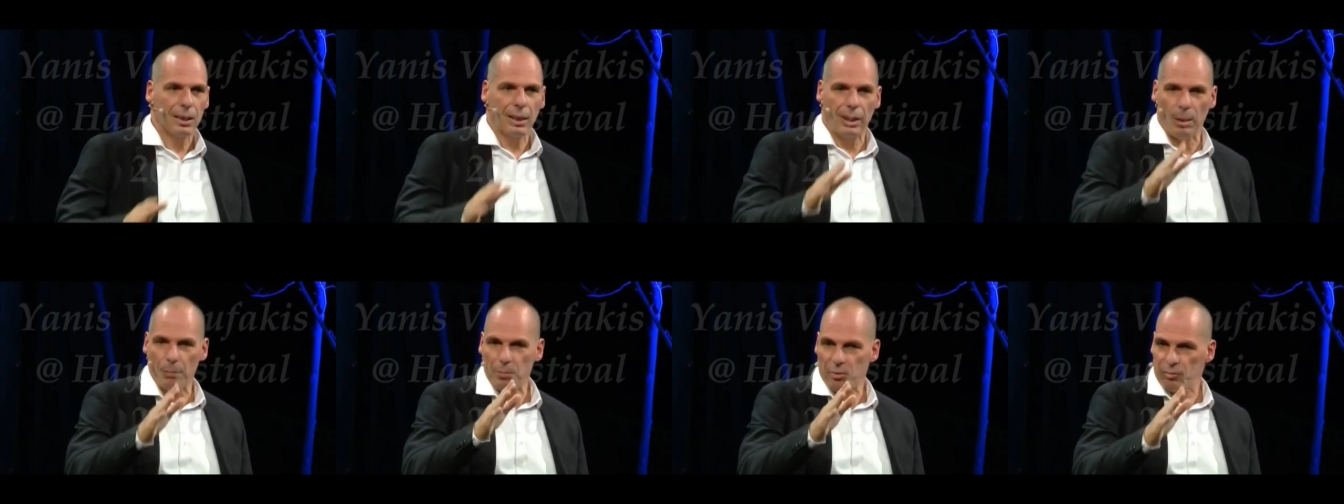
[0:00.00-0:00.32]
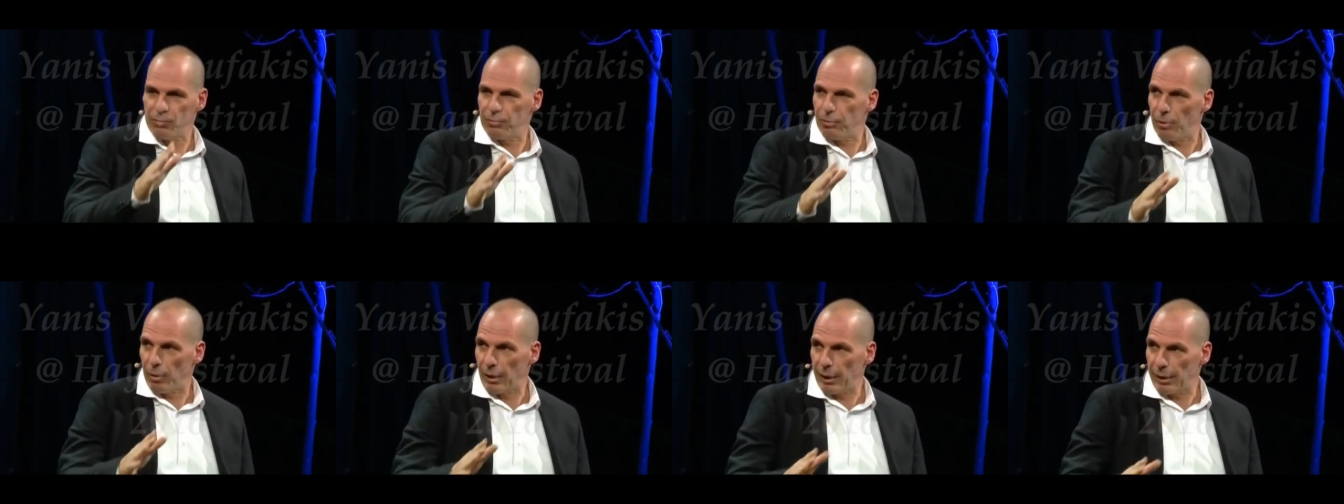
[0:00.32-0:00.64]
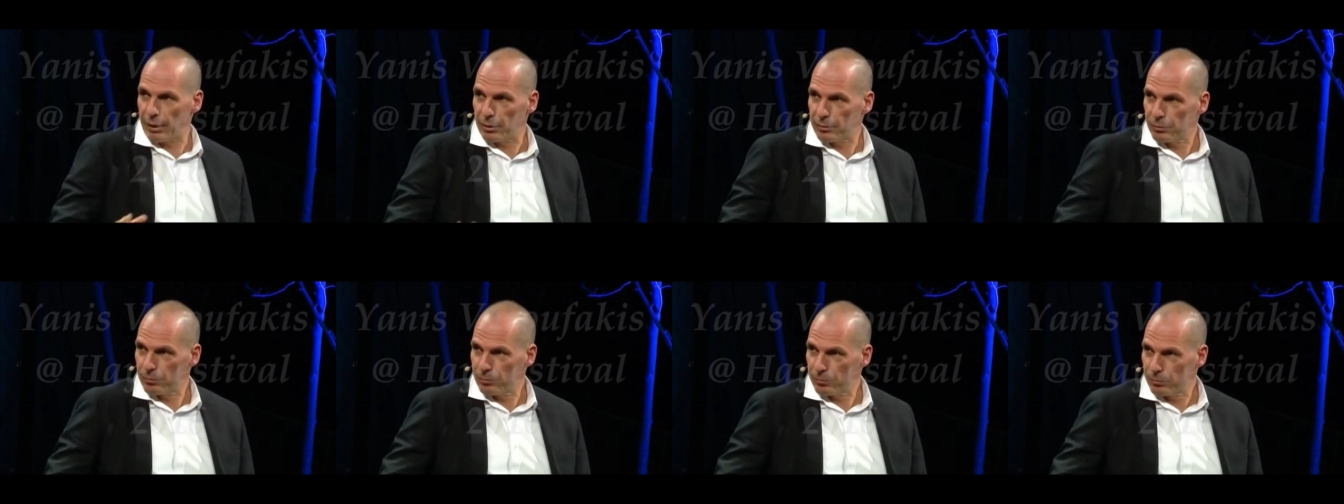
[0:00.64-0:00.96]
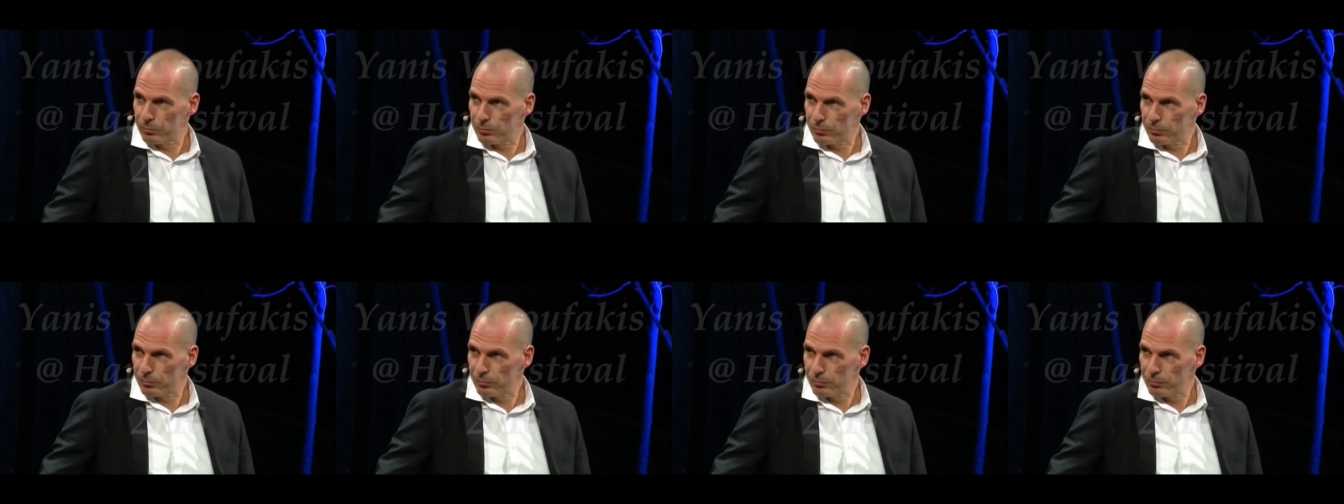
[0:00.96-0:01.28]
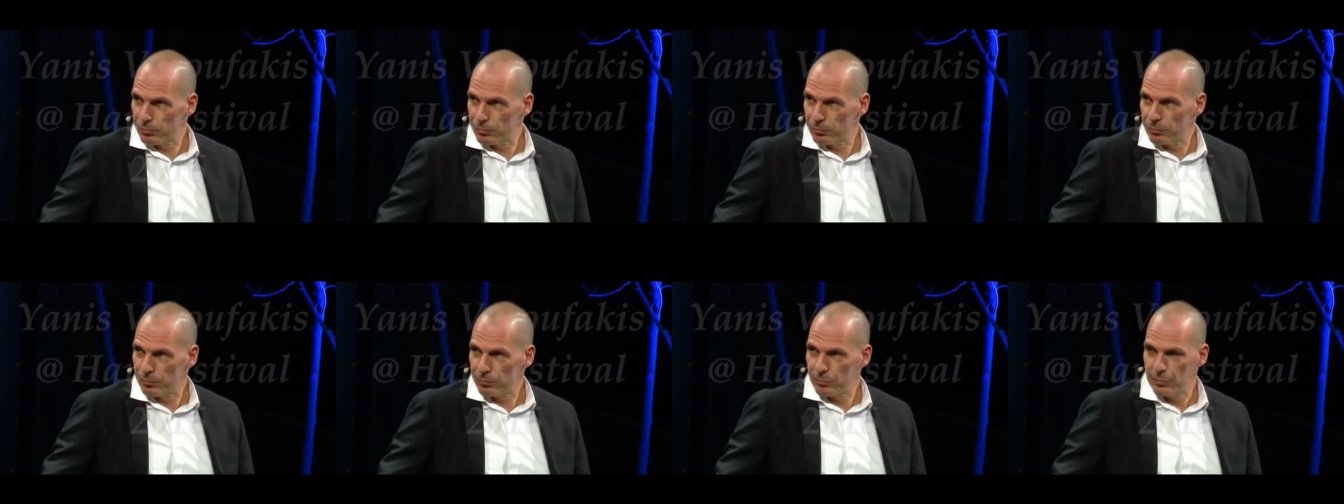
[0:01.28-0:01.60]
keeps falling.
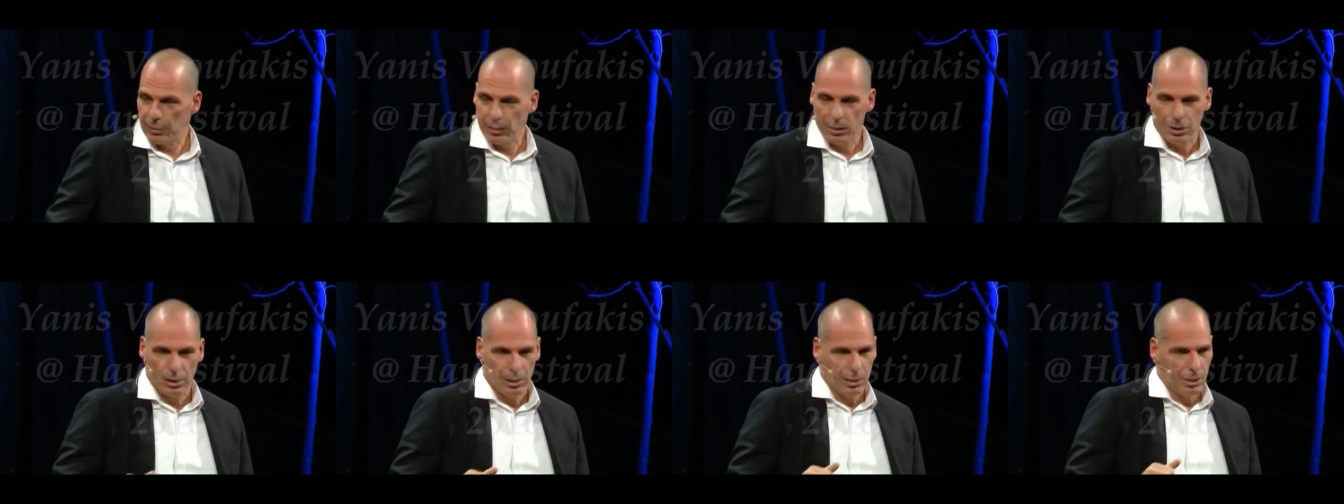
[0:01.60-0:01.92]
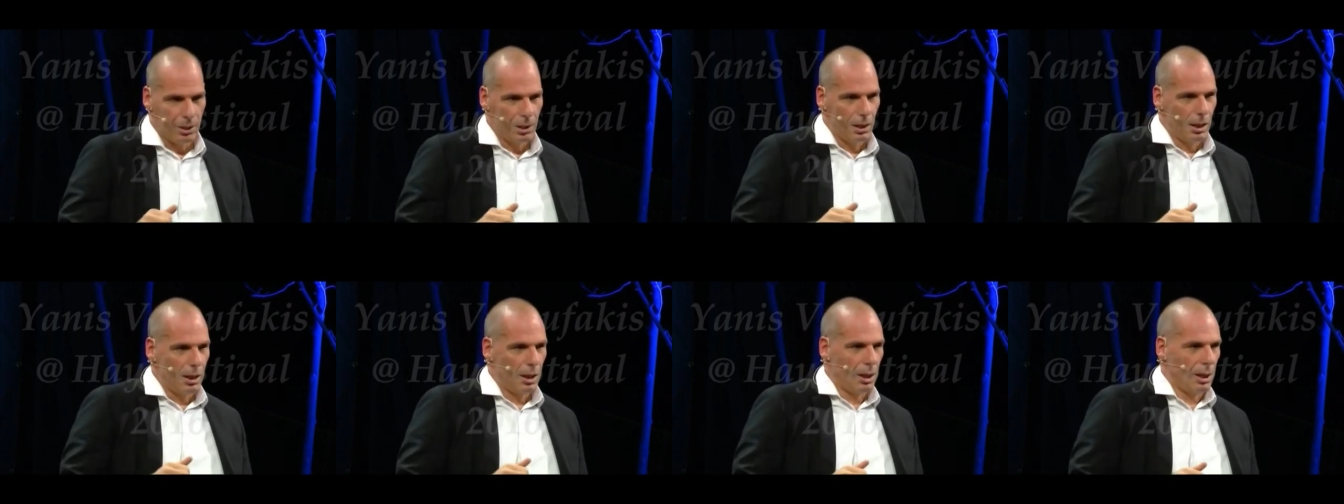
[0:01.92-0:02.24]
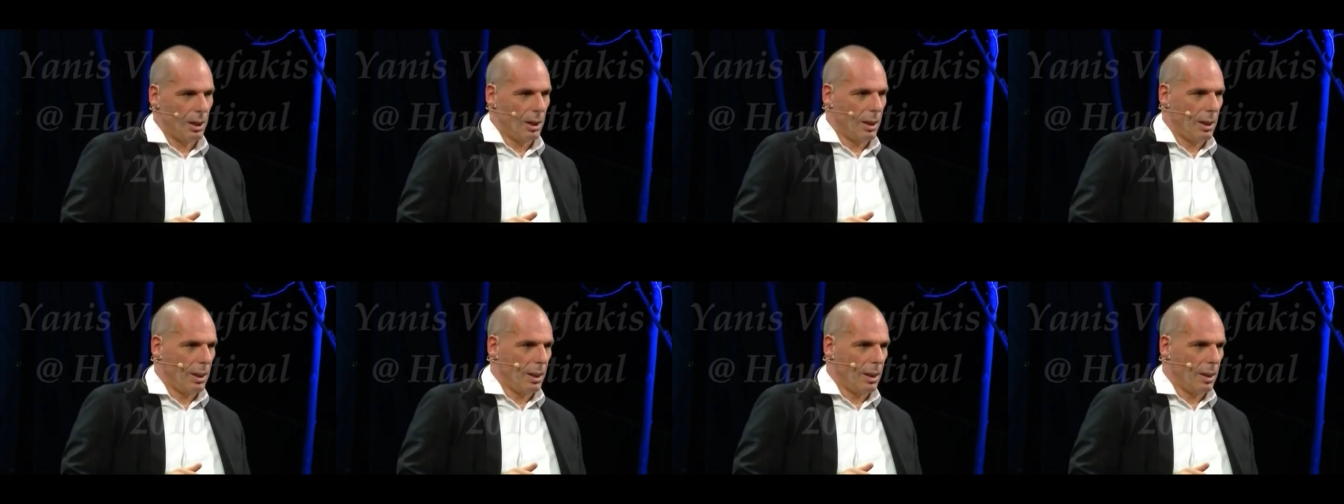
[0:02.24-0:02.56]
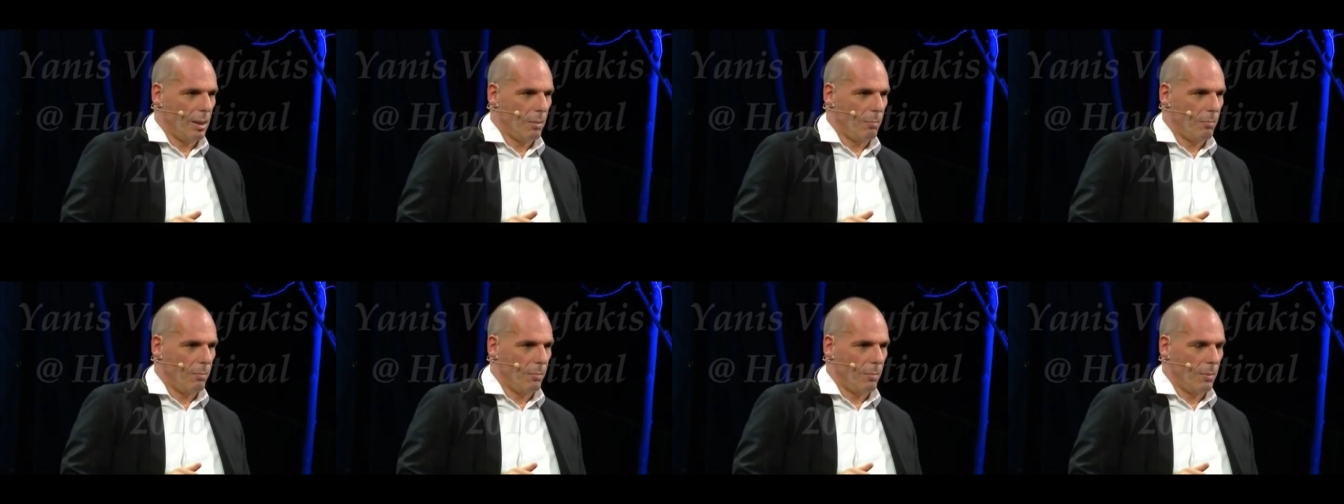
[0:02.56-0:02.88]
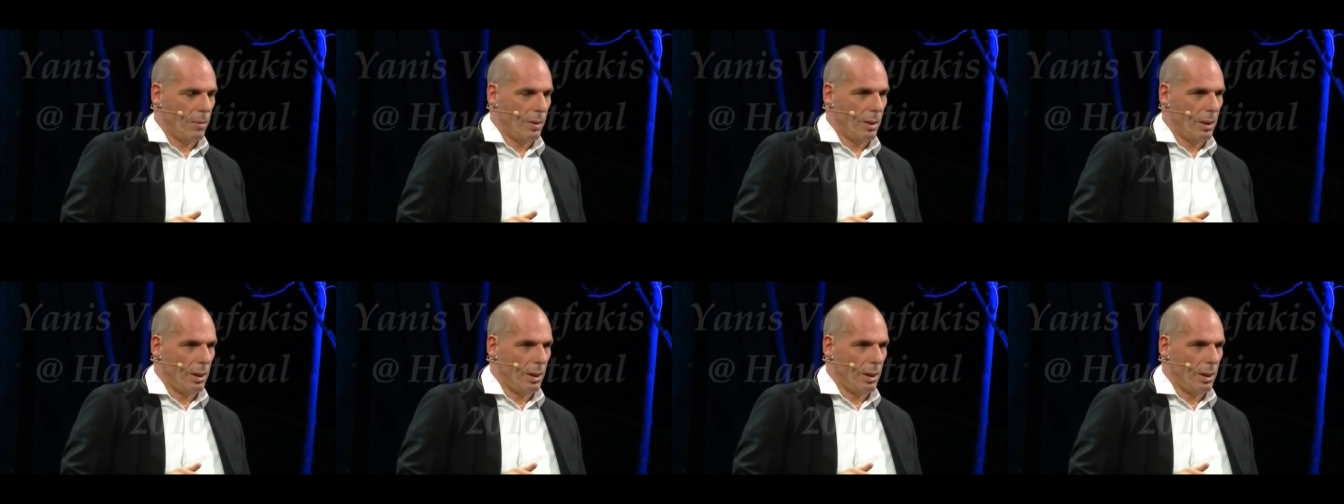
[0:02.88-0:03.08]
Um,